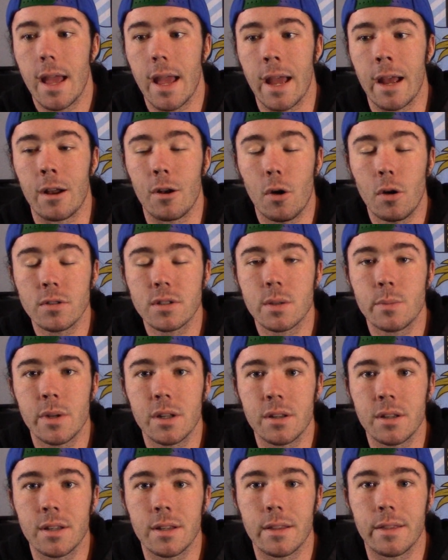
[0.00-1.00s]
And
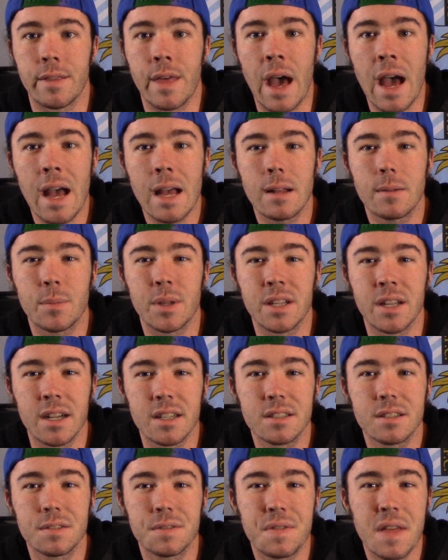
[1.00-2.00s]
ultimately,
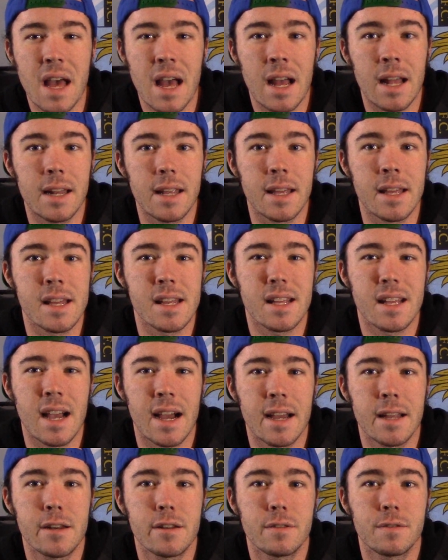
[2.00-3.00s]
because of that, it
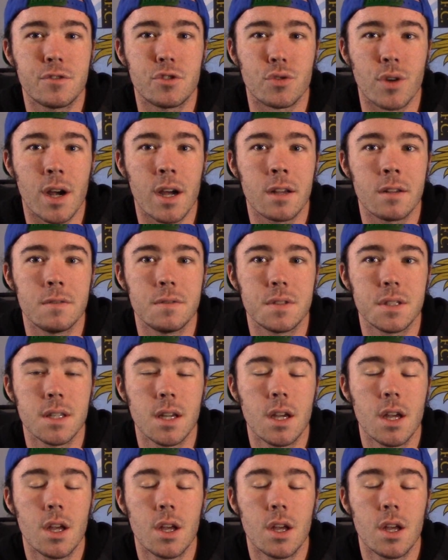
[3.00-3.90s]
kind of drives